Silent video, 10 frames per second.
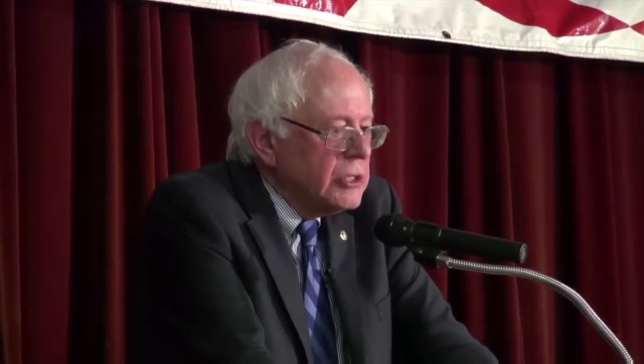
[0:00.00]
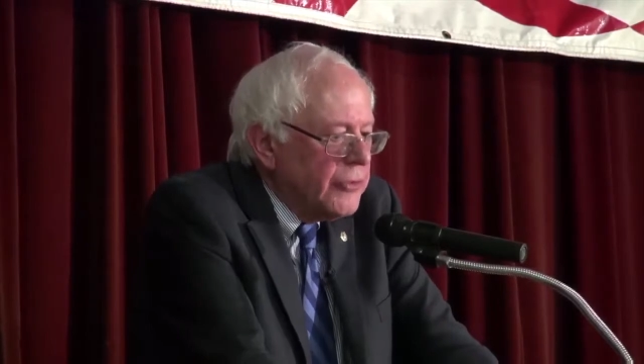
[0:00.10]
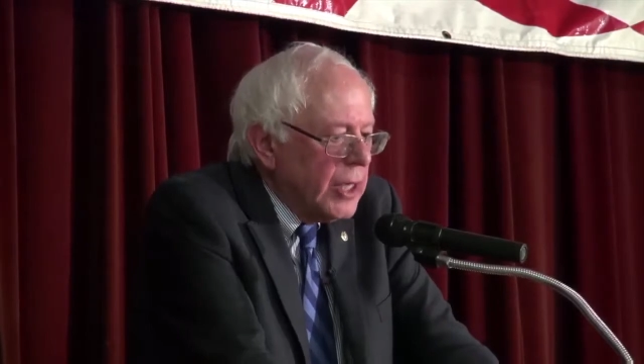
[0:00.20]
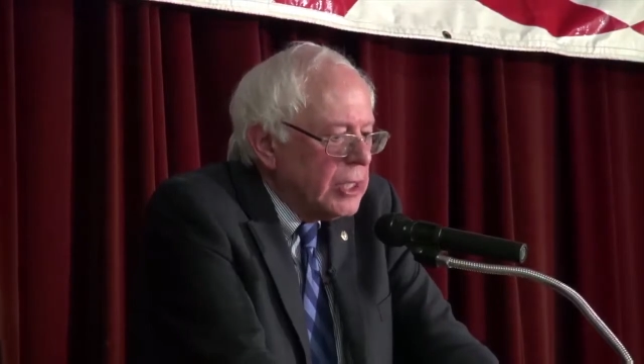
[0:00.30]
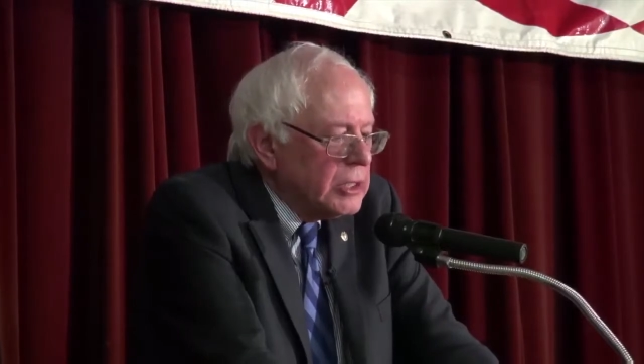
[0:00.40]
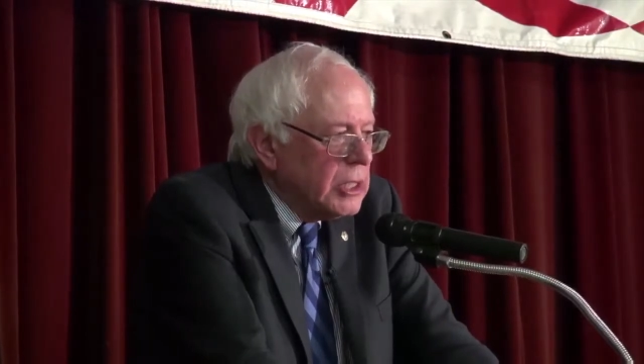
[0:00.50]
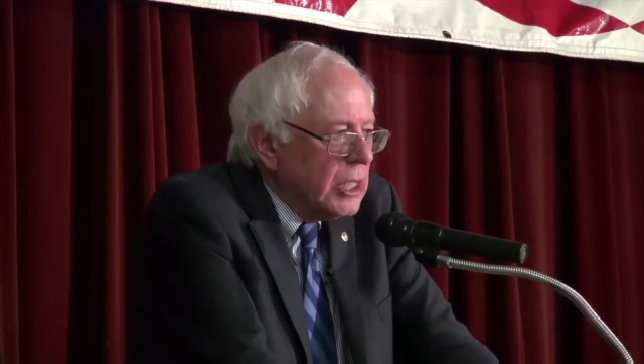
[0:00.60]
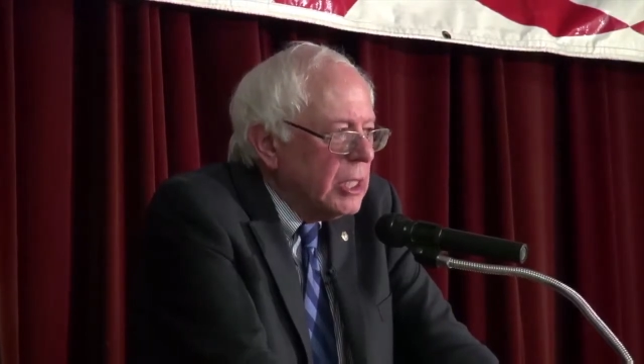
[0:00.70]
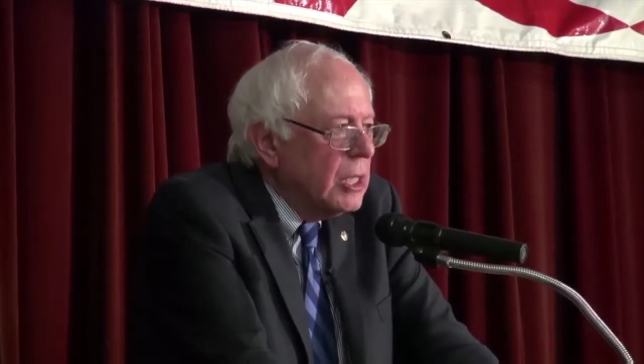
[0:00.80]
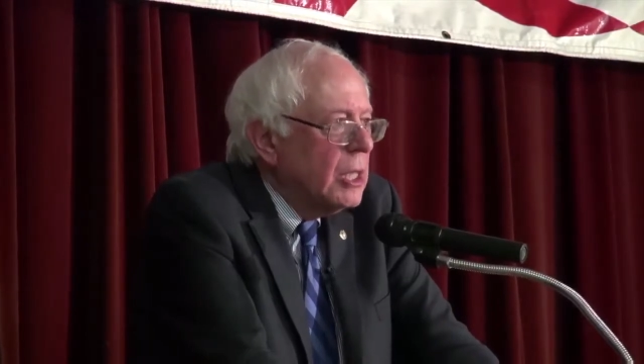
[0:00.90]
is fair to
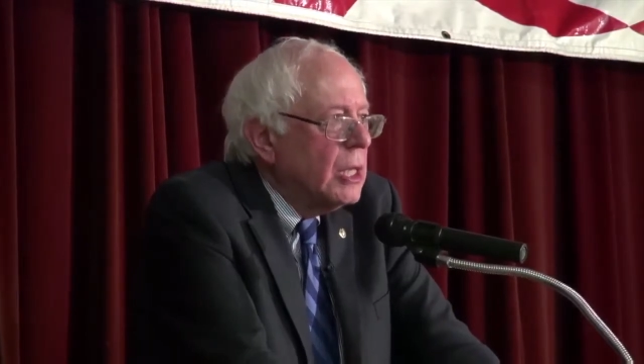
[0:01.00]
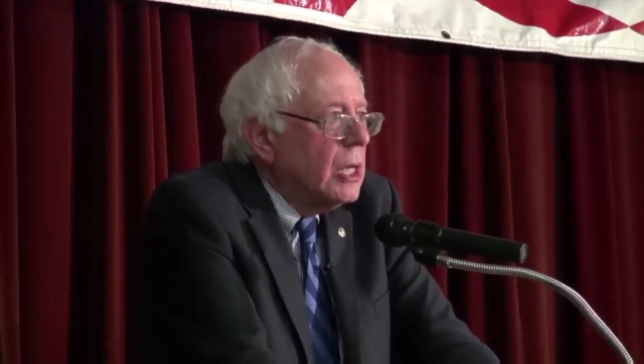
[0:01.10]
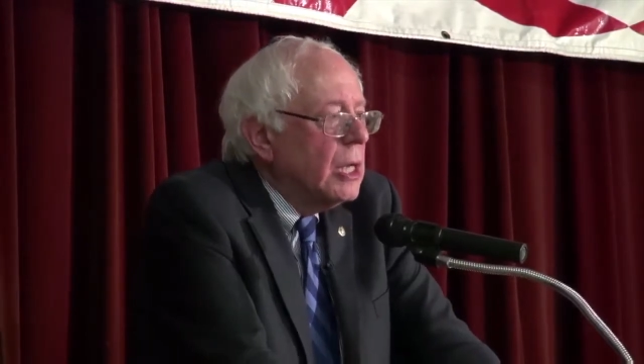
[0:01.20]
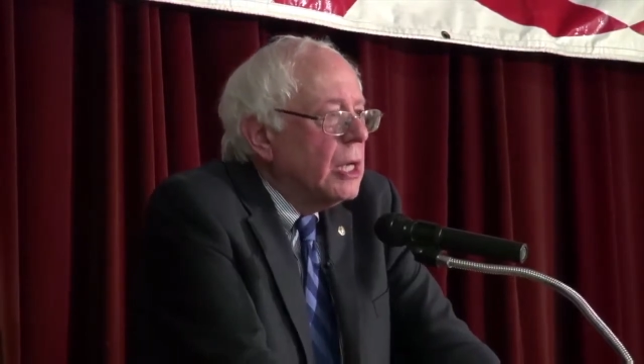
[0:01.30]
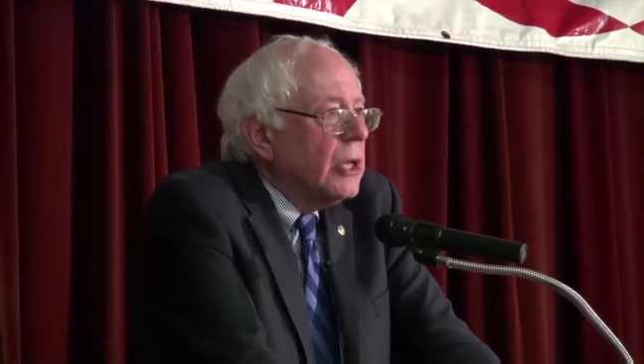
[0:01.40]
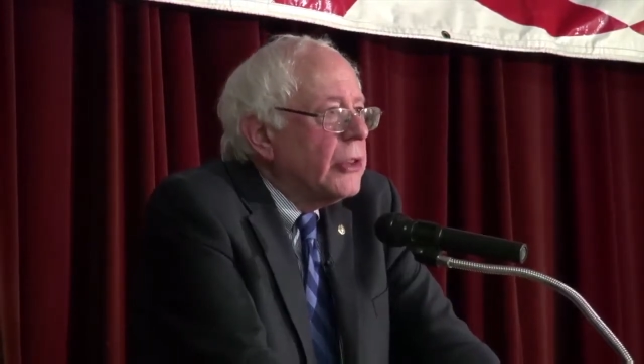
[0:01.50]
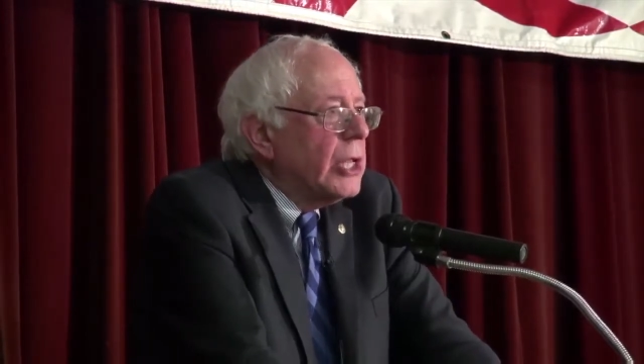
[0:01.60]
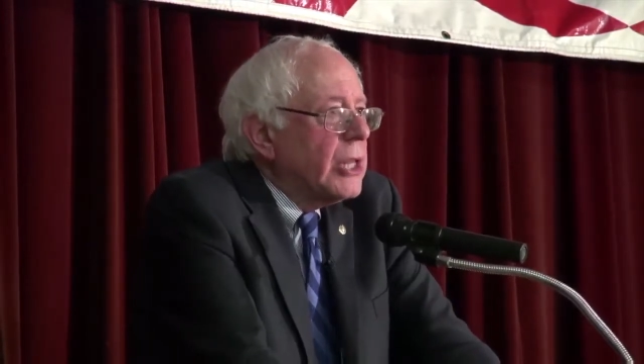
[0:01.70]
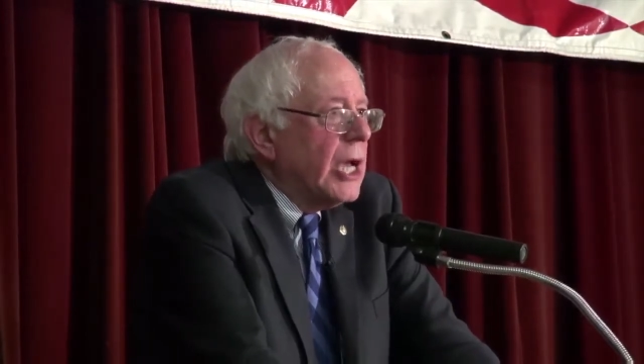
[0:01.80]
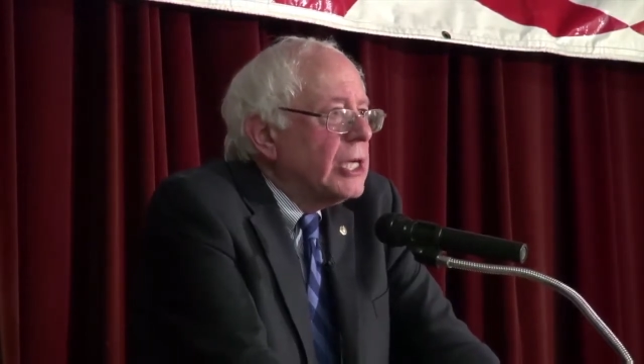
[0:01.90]
say
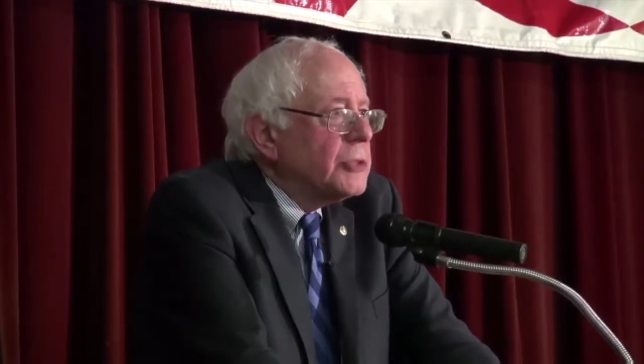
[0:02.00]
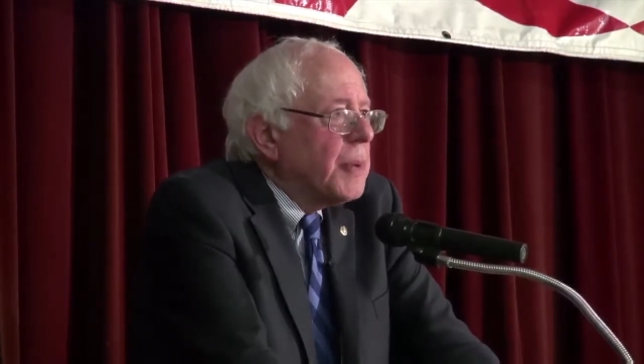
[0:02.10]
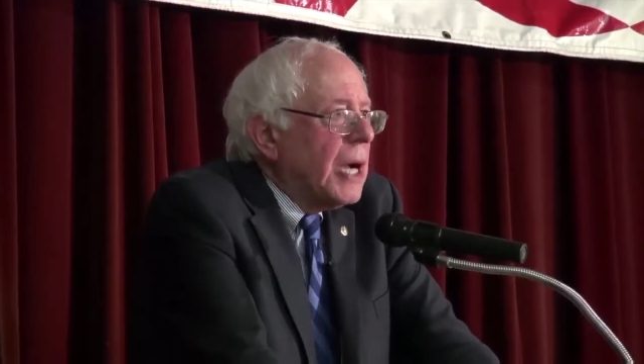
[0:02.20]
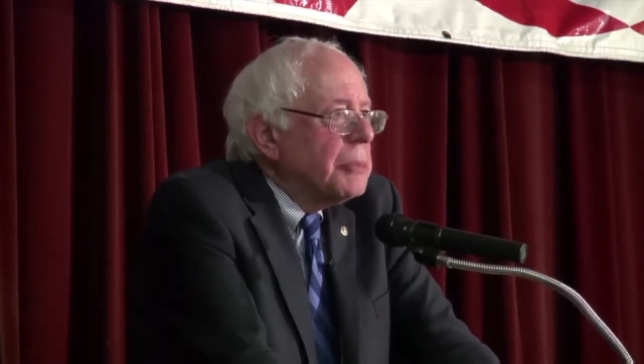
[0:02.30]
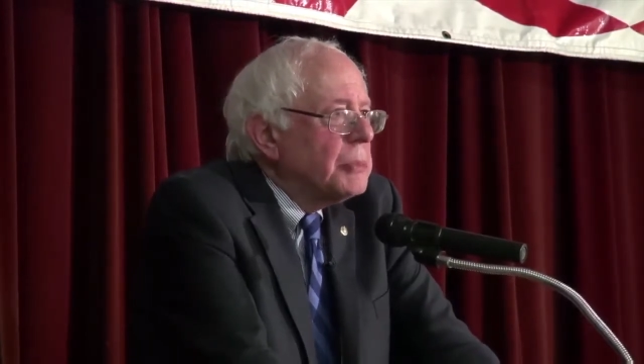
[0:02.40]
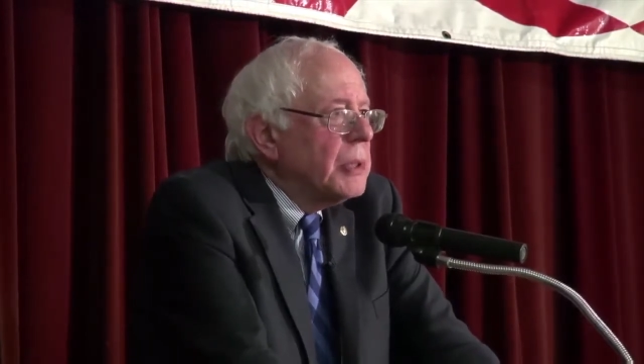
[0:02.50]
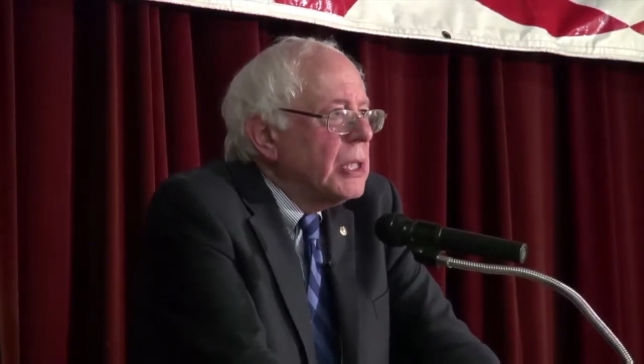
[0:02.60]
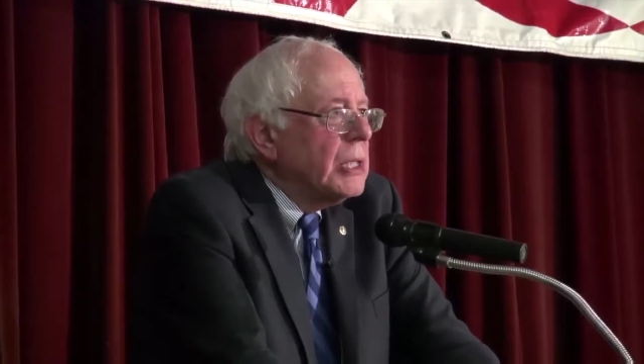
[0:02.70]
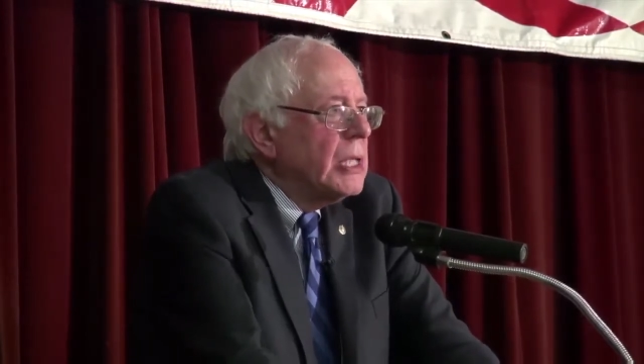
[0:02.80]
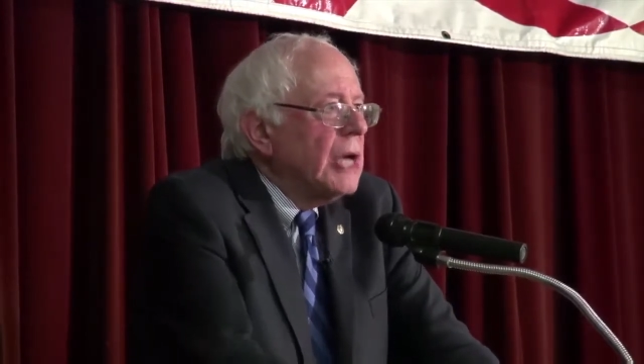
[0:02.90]
that there has
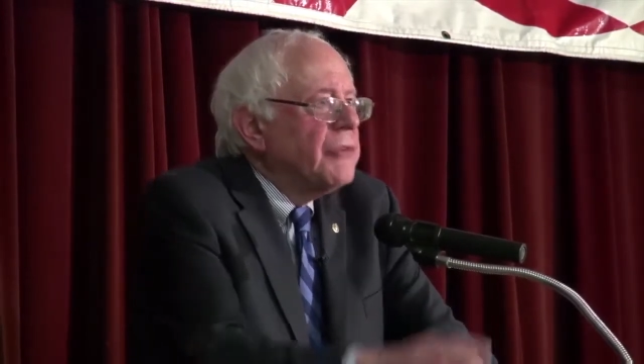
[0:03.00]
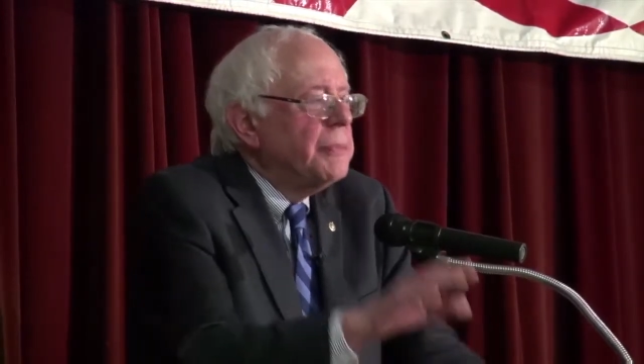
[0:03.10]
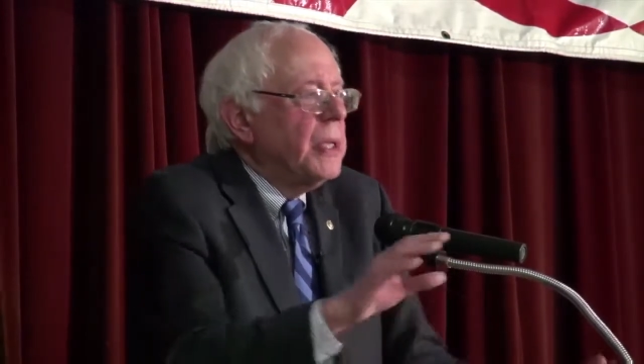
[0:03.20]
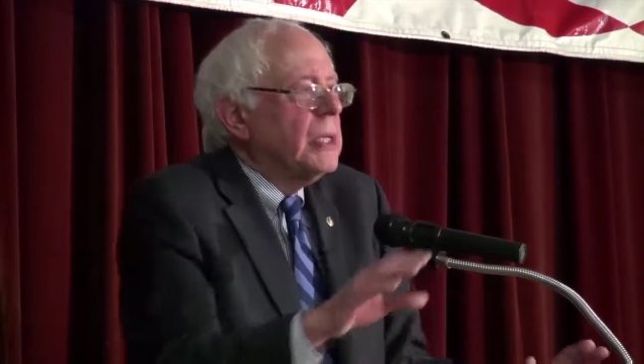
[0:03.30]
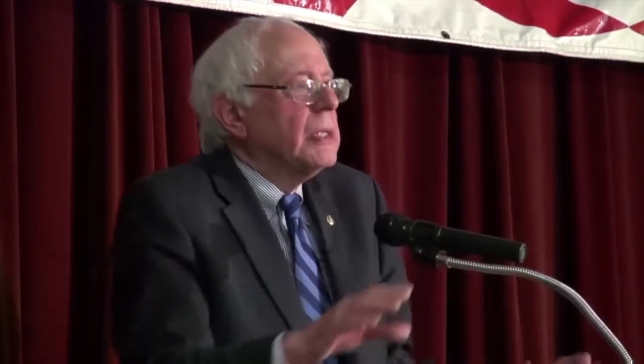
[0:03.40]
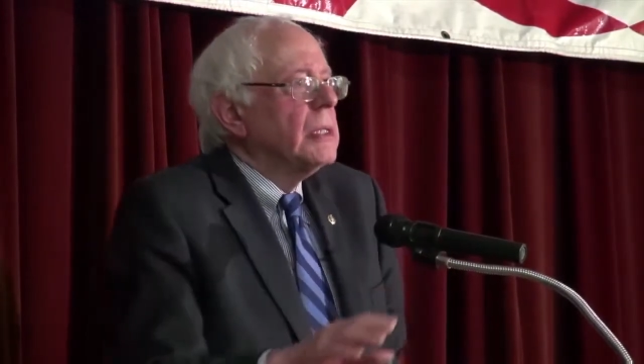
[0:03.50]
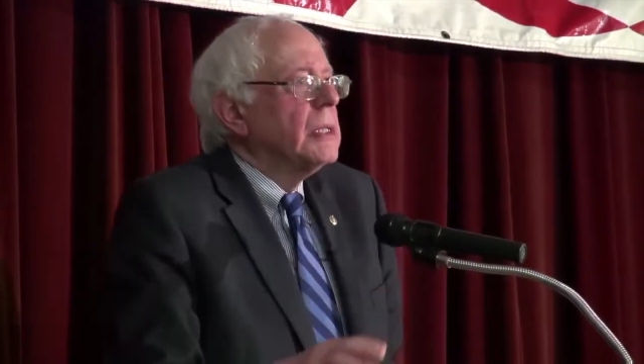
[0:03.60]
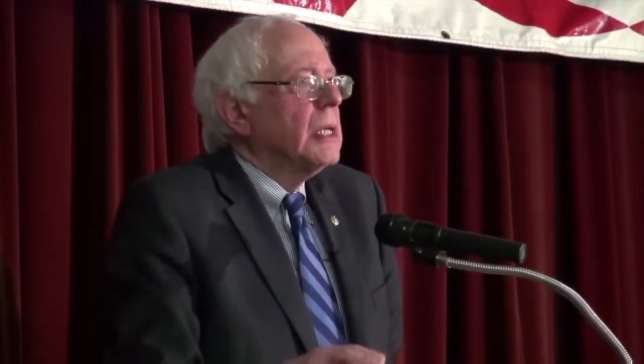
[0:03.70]
probably never been